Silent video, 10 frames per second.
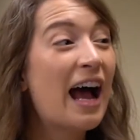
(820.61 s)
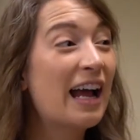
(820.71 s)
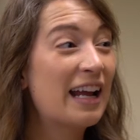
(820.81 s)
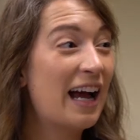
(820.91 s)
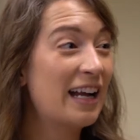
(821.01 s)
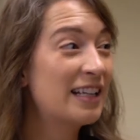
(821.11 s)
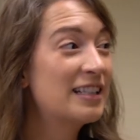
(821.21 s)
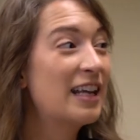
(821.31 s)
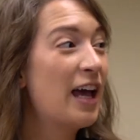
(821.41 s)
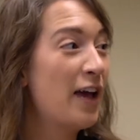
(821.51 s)
I add it
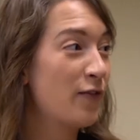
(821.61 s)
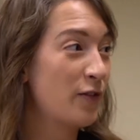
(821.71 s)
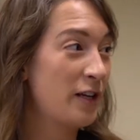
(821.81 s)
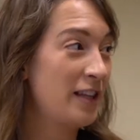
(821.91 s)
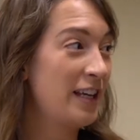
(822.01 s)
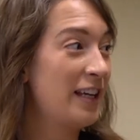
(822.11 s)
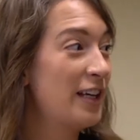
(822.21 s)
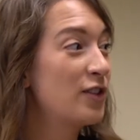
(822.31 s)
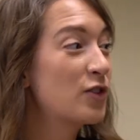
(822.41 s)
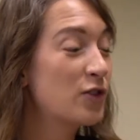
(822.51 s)
to everything.
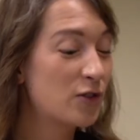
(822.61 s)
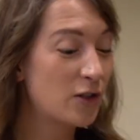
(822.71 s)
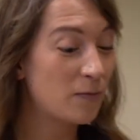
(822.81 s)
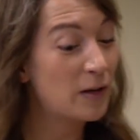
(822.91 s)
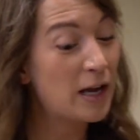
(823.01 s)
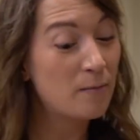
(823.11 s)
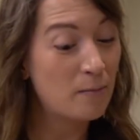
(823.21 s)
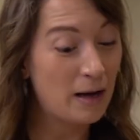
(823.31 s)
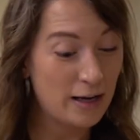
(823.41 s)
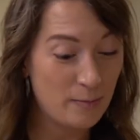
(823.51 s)
It's, in
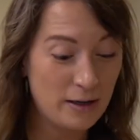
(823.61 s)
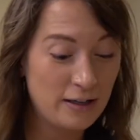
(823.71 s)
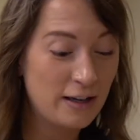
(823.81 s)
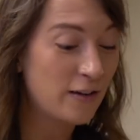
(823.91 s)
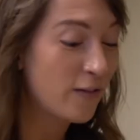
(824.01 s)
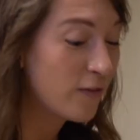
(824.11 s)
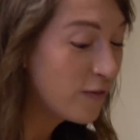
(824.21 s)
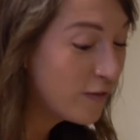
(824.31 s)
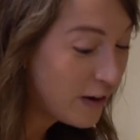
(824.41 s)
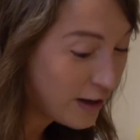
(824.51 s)
my opinion,
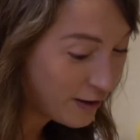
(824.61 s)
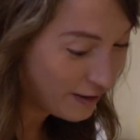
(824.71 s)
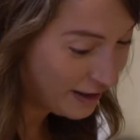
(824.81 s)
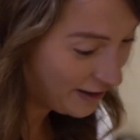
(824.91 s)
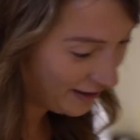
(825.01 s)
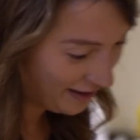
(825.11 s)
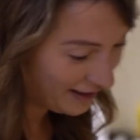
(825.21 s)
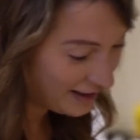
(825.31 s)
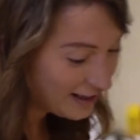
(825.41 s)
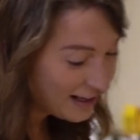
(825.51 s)
very
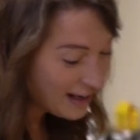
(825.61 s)
good.